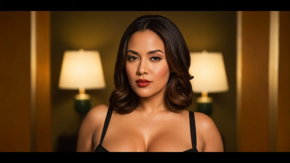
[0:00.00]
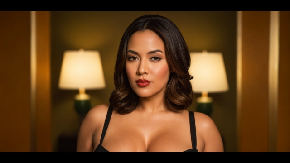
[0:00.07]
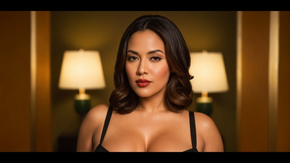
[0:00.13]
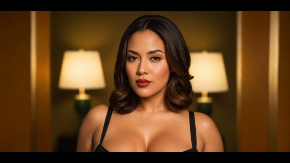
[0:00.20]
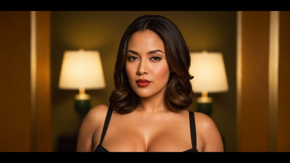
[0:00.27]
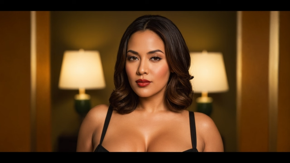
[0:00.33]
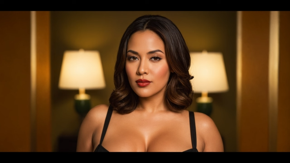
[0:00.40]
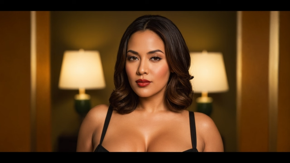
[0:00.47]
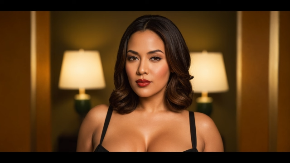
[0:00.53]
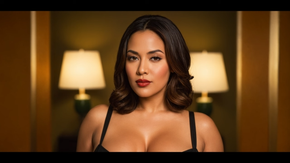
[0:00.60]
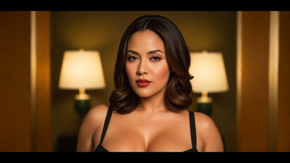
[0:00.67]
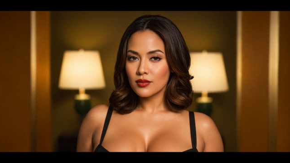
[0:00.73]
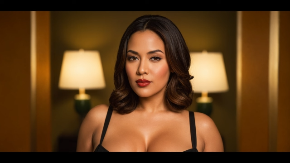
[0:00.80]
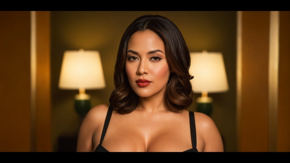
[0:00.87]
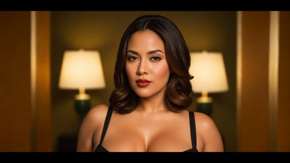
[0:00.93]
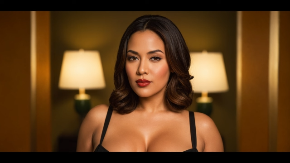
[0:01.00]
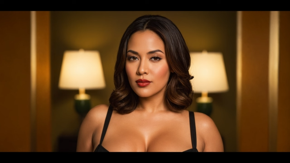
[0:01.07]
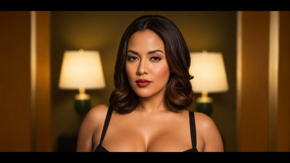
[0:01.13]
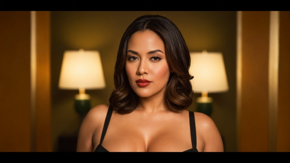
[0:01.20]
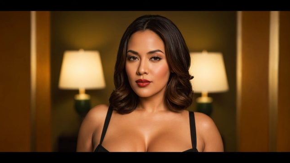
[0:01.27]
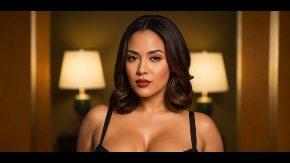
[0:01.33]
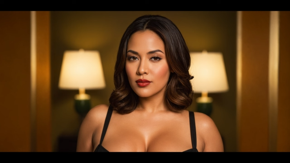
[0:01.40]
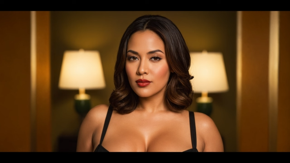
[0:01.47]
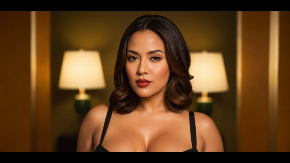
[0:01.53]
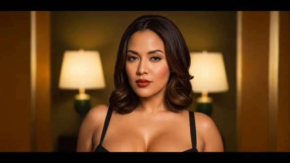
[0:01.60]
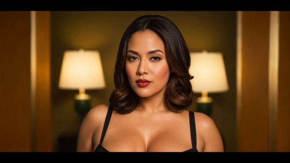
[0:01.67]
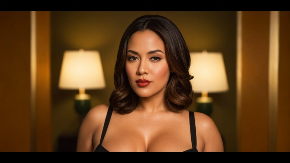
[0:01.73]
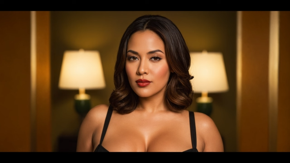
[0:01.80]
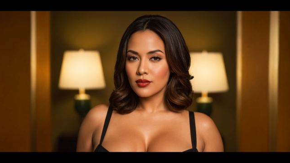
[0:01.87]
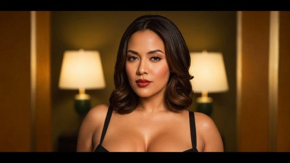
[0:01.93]

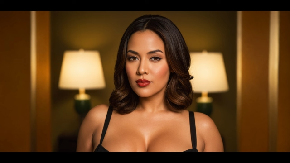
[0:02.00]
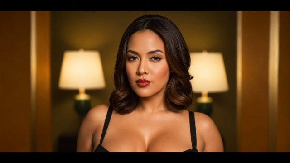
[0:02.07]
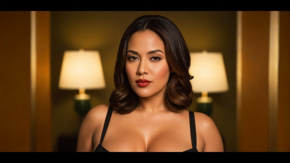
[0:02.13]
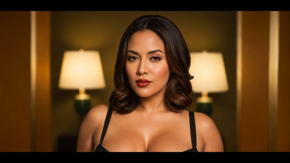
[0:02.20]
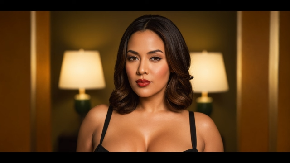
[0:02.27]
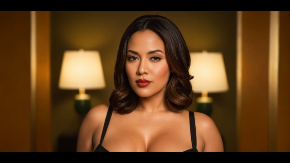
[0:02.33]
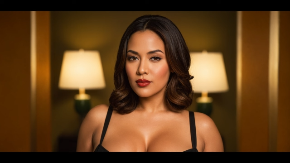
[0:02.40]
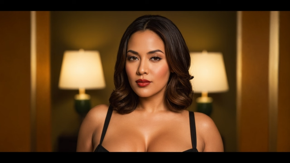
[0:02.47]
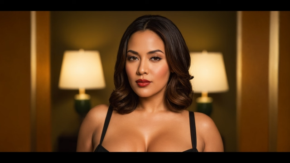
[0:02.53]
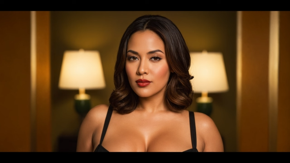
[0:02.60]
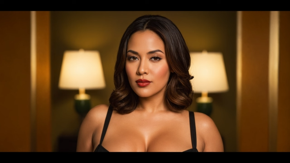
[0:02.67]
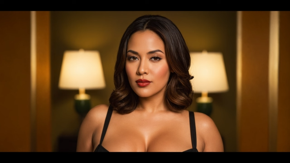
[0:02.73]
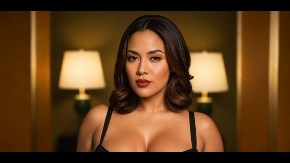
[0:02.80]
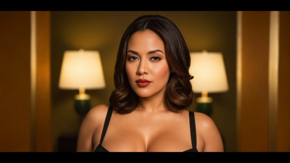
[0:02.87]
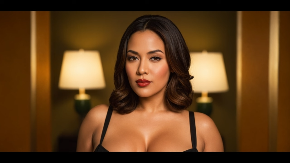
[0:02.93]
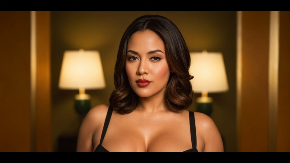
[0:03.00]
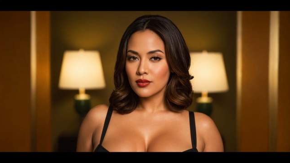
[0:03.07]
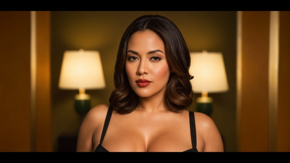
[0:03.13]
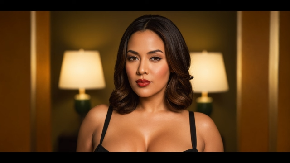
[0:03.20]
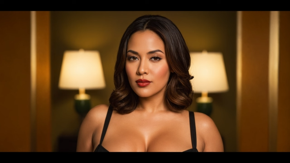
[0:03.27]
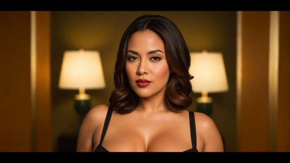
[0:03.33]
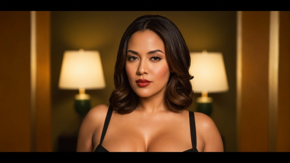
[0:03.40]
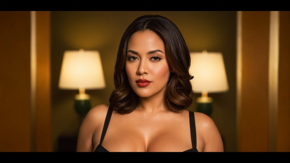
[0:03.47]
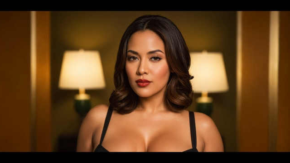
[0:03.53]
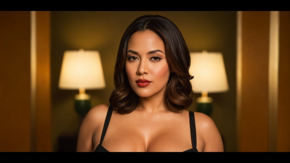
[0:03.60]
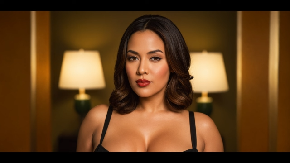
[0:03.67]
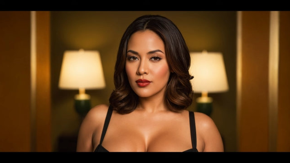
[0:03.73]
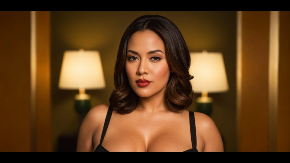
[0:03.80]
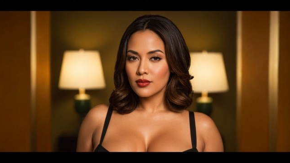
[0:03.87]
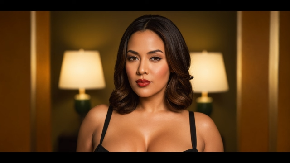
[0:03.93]

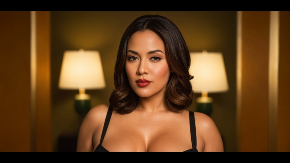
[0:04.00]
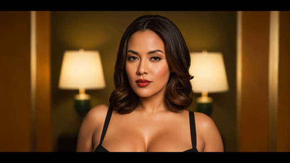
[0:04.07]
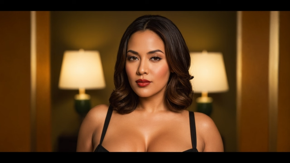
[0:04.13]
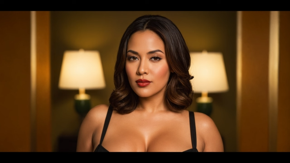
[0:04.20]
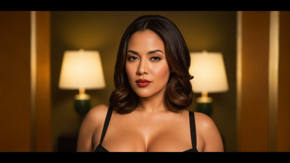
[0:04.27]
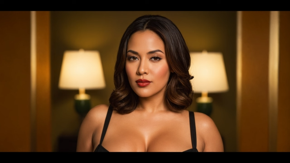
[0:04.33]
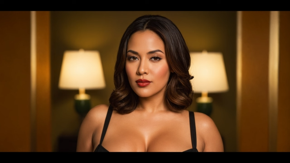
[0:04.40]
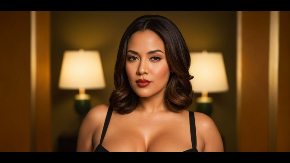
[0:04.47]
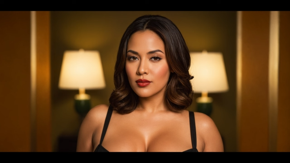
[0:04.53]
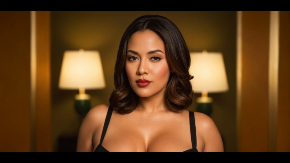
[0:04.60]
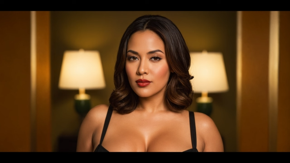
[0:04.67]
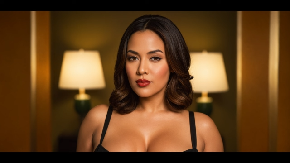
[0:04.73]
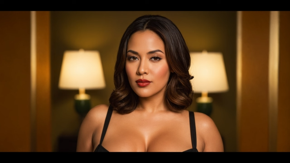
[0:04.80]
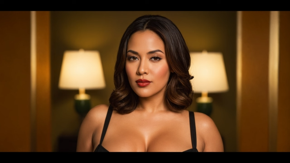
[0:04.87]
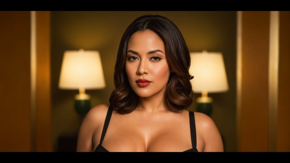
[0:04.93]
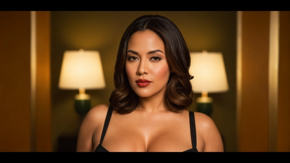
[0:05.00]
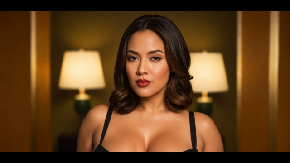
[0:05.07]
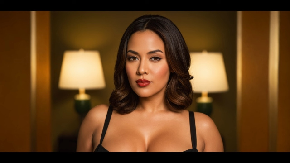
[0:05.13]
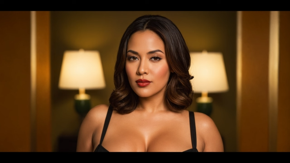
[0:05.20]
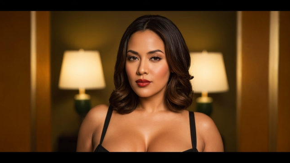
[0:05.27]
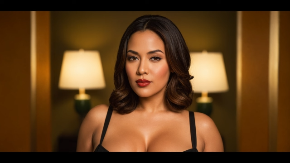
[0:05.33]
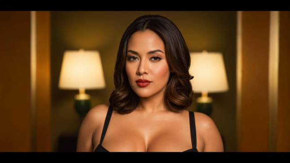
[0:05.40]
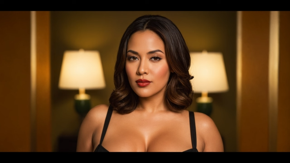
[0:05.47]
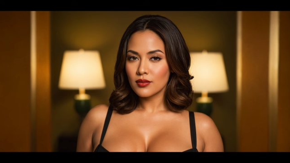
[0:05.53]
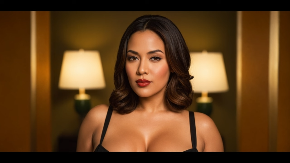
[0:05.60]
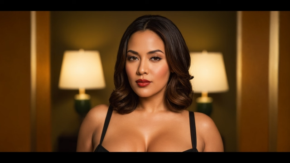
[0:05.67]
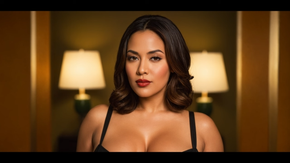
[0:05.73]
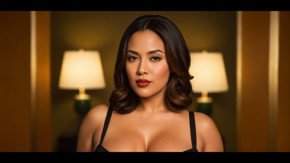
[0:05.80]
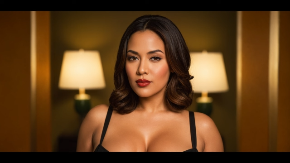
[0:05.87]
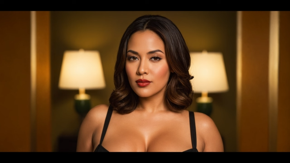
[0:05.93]

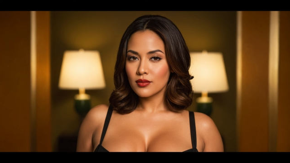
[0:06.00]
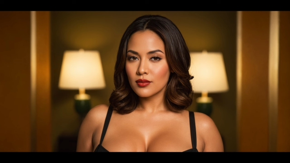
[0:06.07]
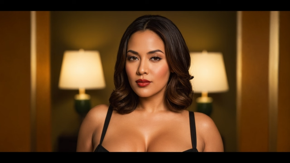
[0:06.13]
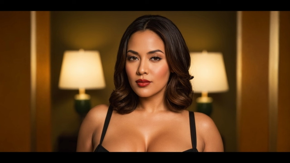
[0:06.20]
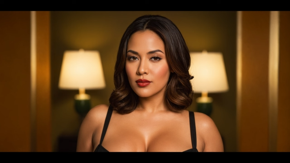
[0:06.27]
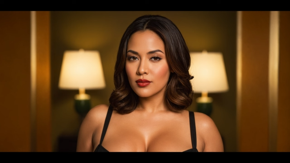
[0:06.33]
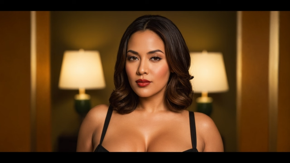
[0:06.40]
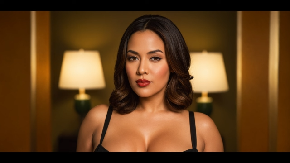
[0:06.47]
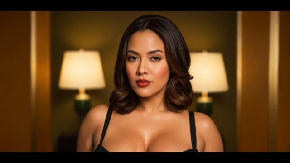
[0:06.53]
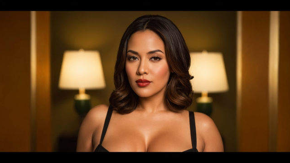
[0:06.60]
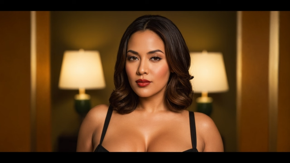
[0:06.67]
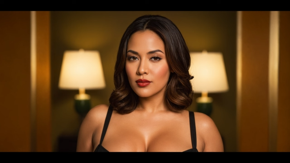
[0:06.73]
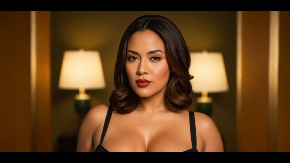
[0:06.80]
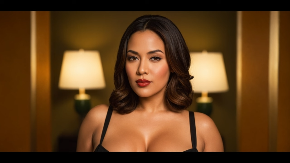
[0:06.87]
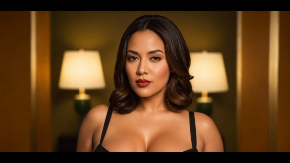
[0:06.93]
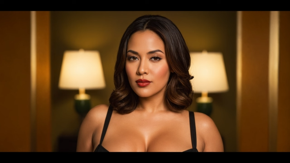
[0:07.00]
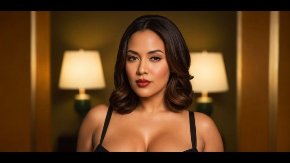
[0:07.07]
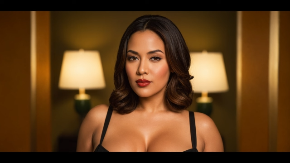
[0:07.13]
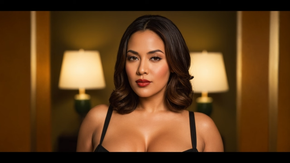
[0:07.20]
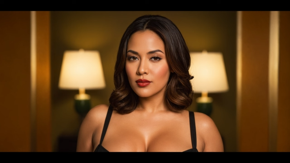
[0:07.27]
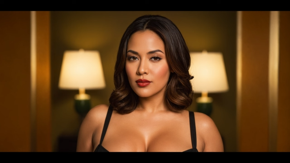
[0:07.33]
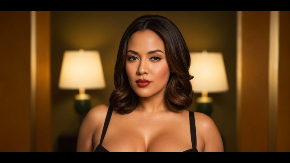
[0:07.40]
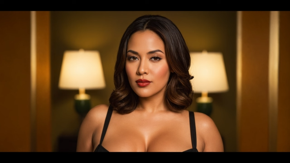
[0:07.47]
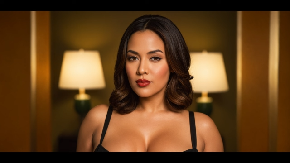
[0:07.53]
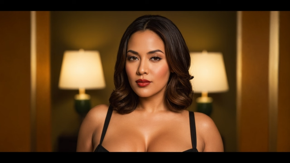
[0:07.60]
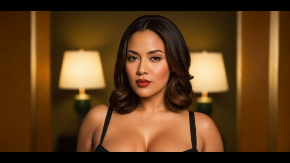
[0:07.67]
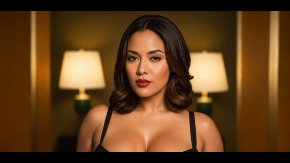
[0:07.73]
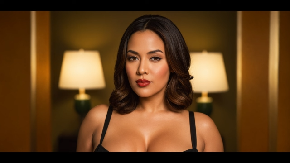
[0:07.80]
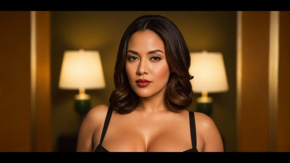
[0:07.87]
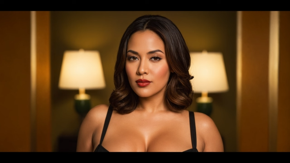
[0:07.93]
[no speech]